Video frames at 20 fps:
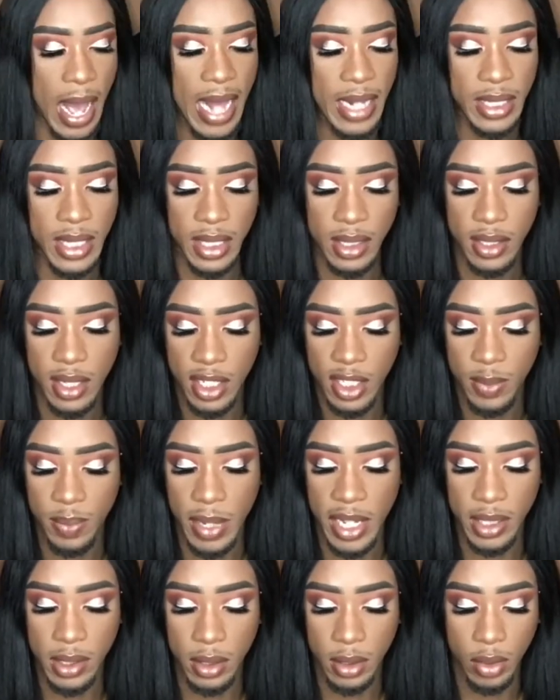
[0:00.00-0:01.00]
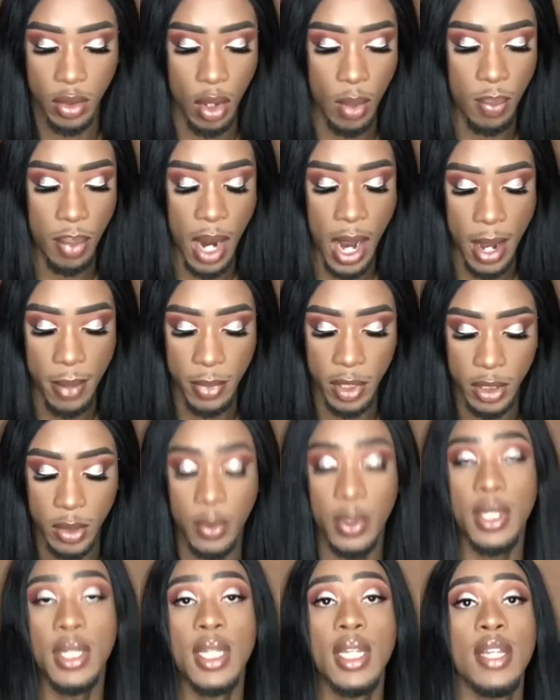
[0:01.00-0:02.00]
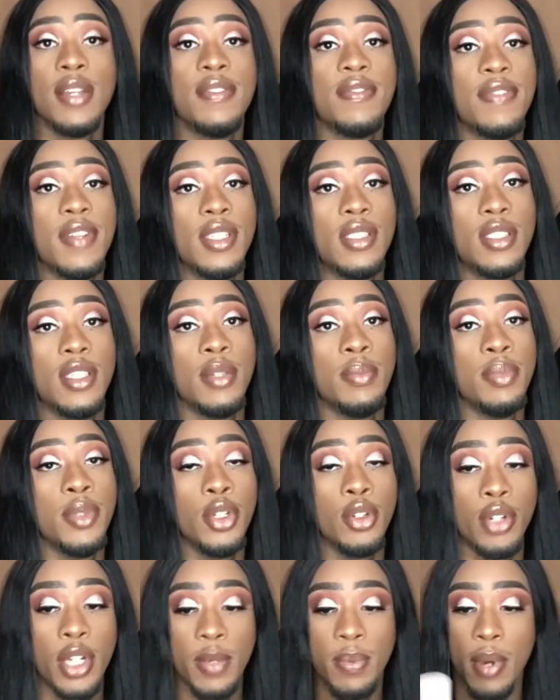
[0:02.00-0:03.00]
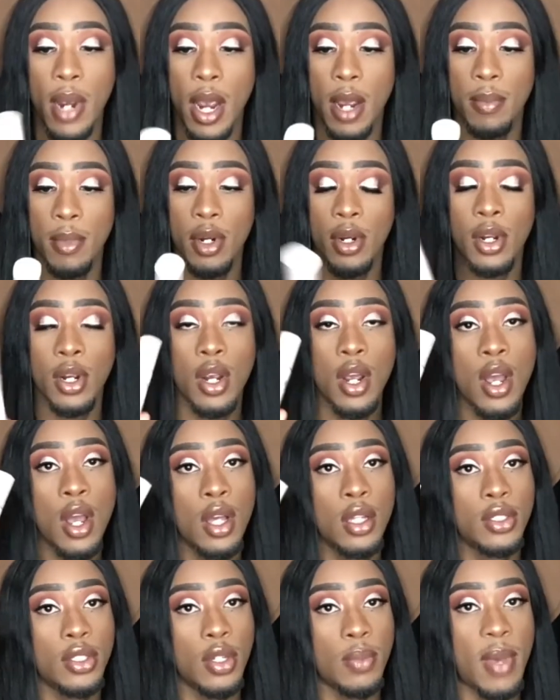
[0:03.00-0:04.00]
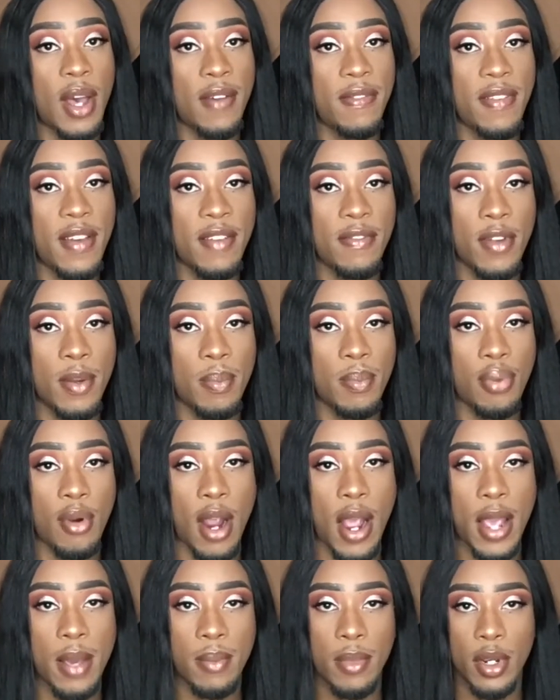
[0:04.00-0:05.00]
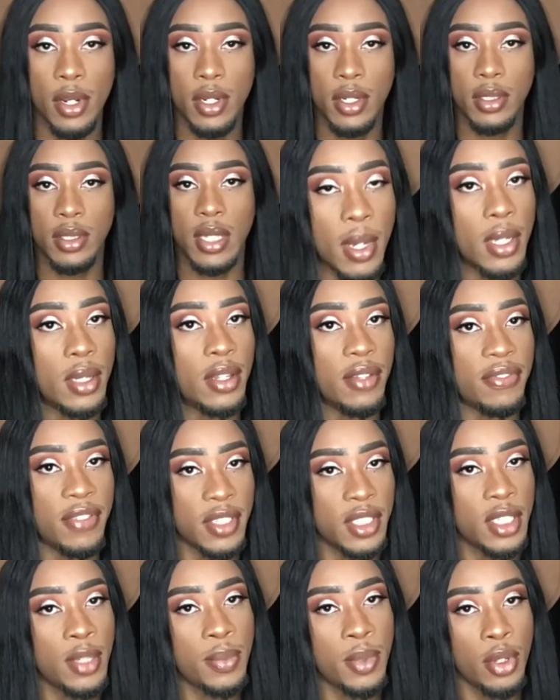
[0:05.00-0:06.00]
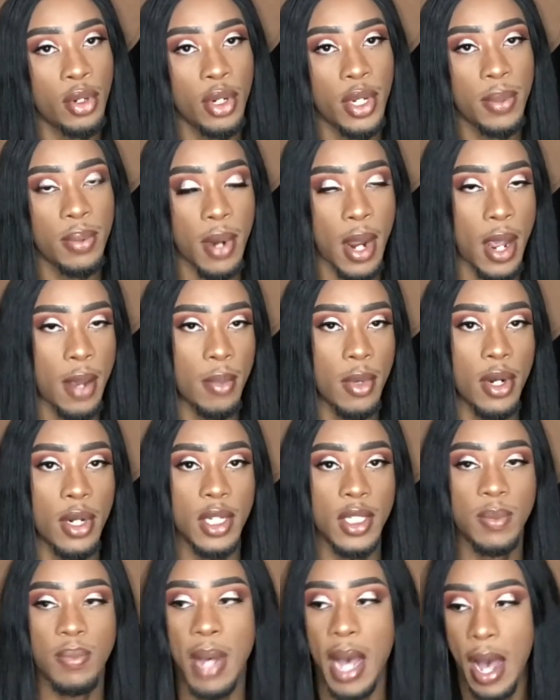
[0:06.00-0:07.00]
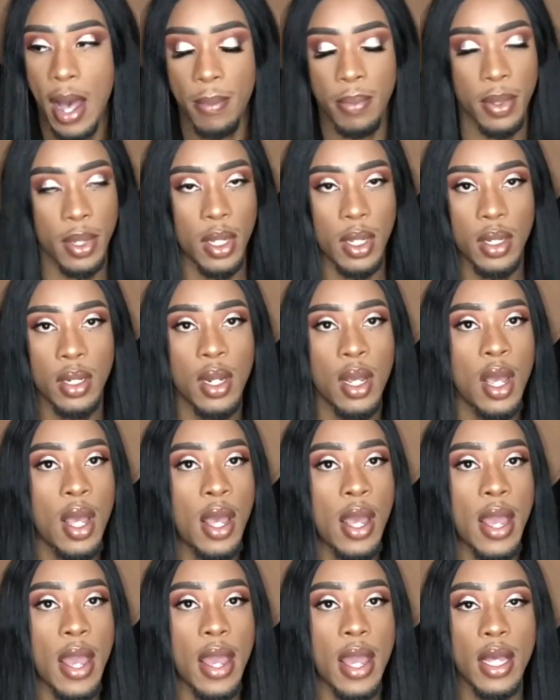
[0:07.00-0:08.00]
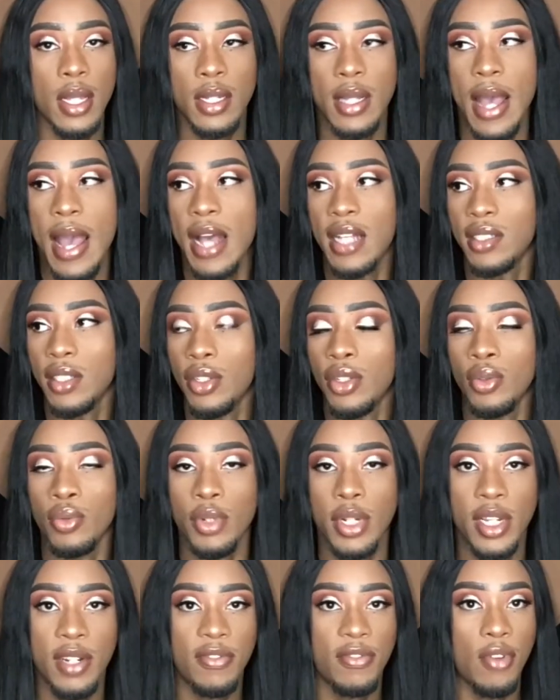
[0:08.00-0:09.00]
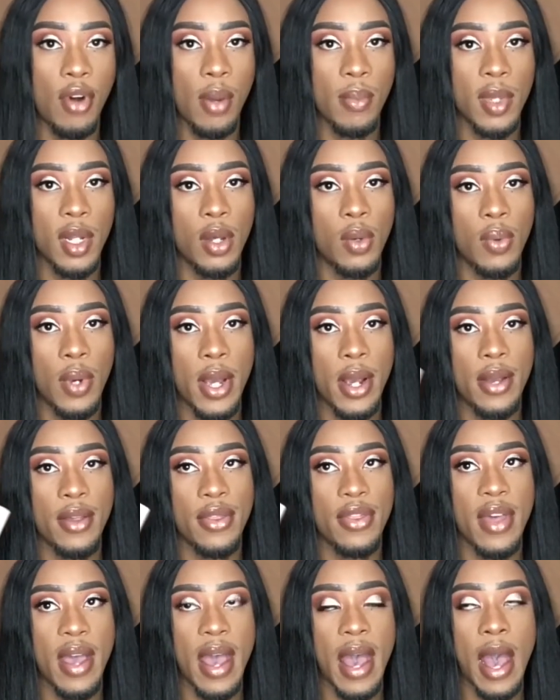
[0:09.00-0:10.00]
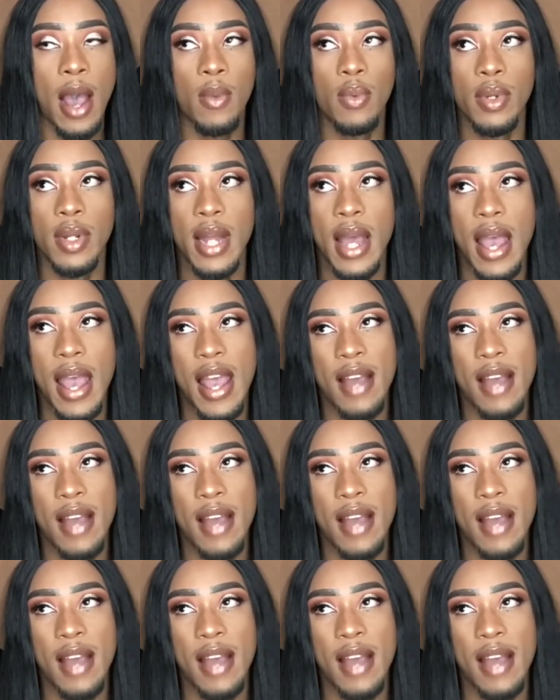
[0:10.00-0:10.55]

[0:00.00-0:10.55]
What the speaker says: I did touch bases on primers with the Fenty Beauty primer. So my favorite primers, but the Fenty Beauty primer is poppin'. It has a unique formula where that I would not